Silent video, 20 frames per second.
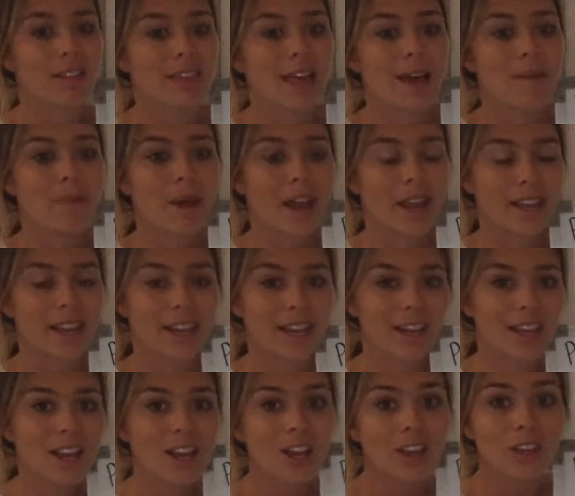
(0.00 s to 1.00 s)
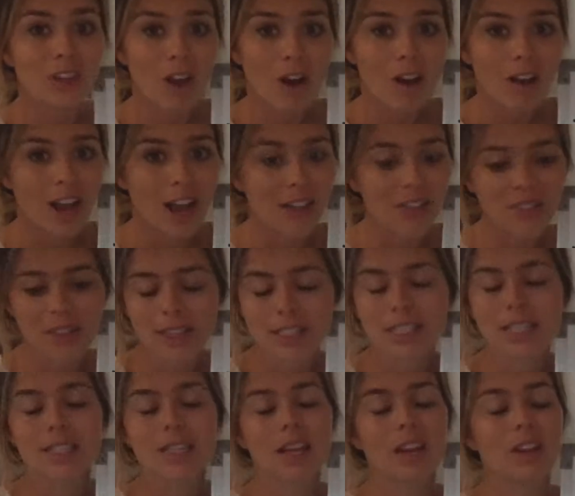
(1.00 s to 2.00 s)
that packet. Y'all got this.
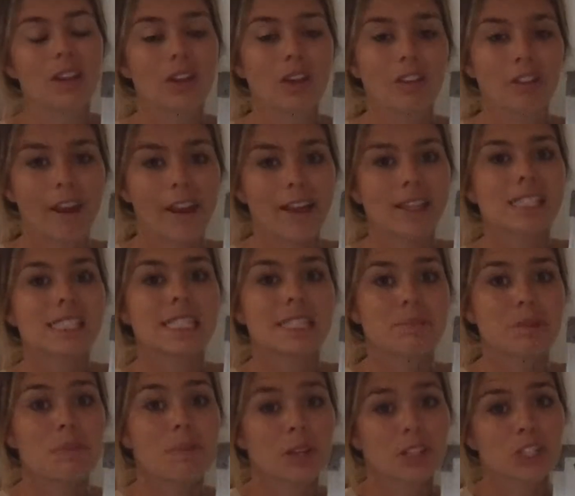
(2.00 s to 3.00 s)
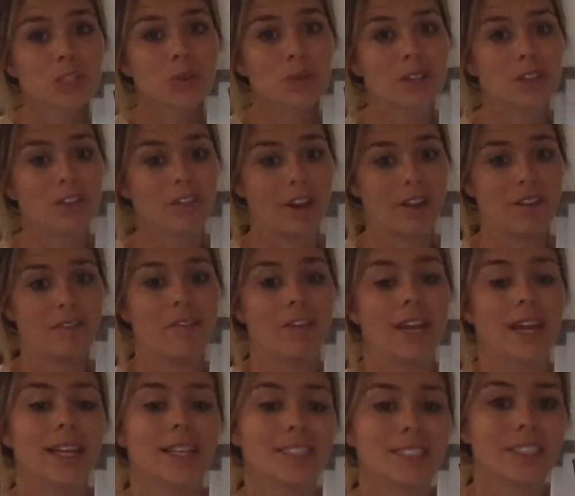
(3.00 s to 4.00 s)
It's going to look great. Send me pictures when you're
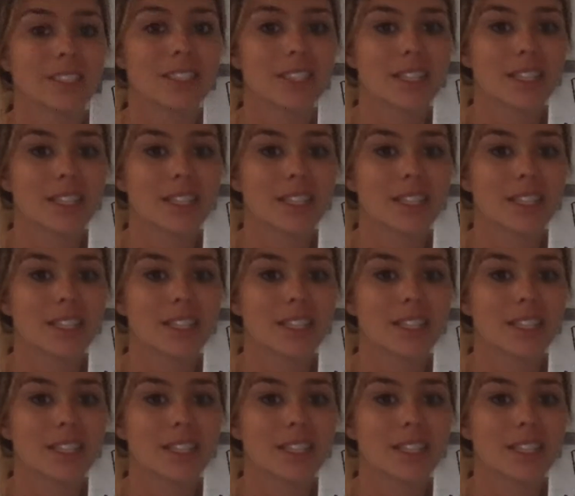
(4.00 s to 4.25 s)
finished.